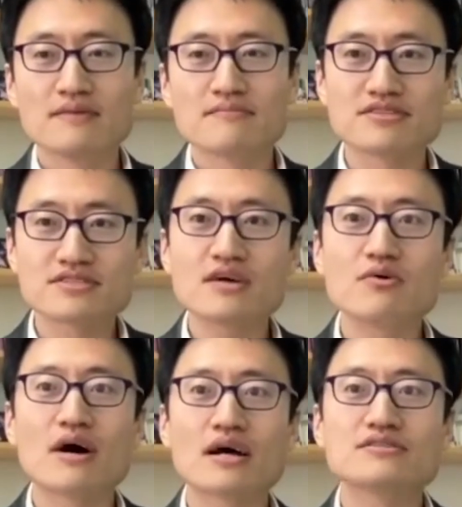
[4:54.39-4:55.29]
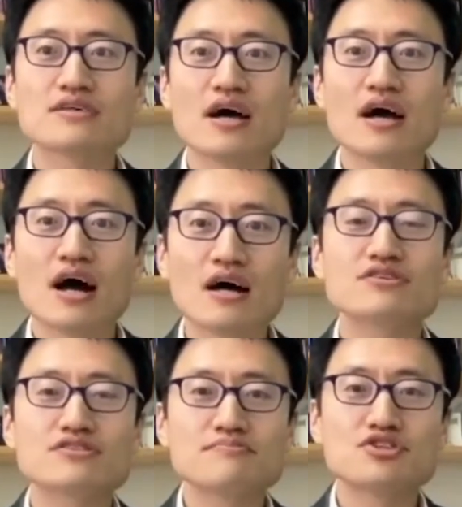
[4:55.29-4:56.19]
The second one is how
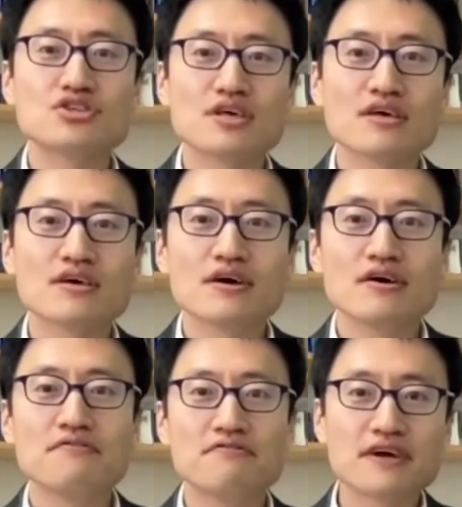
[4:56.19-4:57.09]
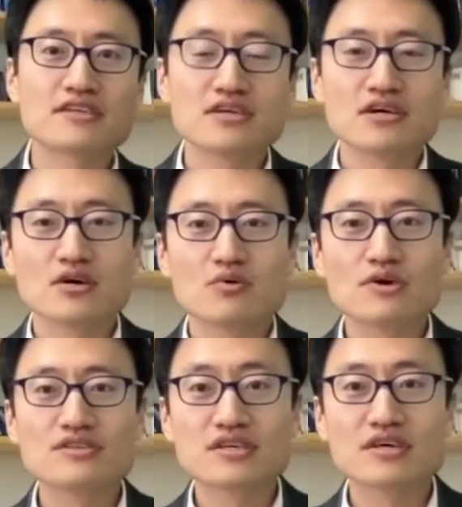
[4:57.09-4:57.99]
does the machine fit
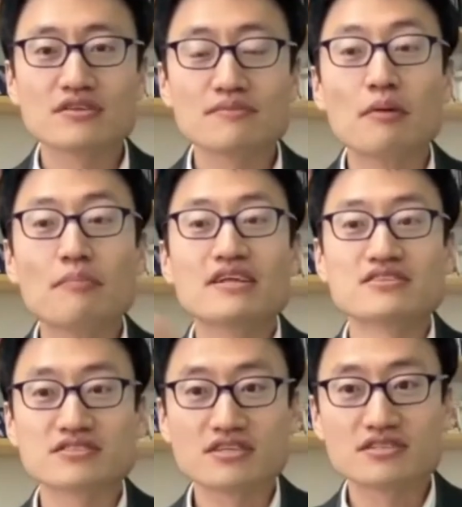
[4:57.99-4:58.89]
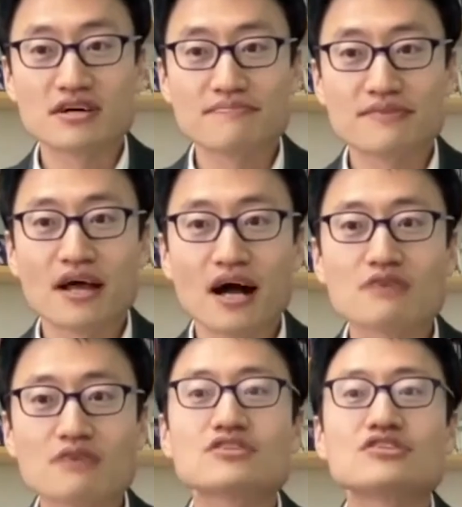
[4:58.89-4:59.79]
within the mobility system?
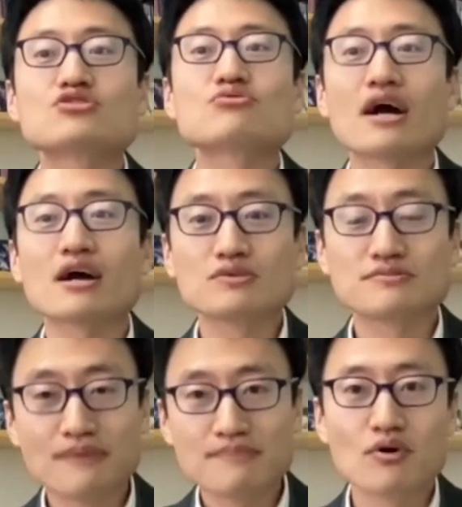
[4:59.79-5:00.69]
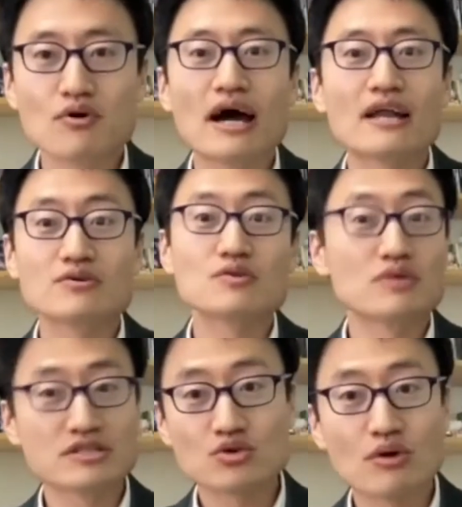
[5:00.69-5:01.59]
how does it interact with people, and
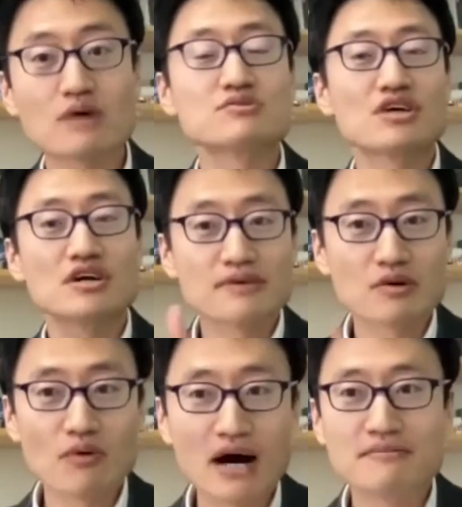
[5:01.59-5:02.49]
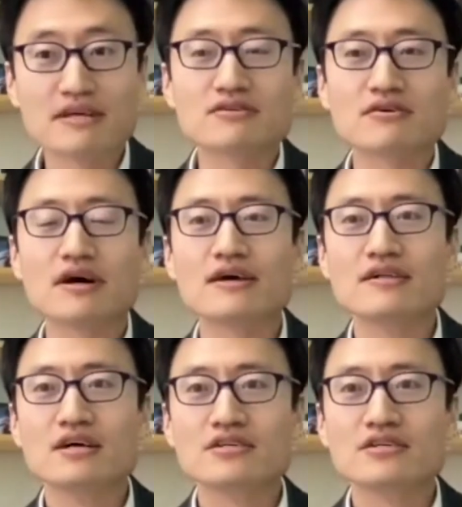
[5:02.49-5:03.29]
interact with the urban environment, right?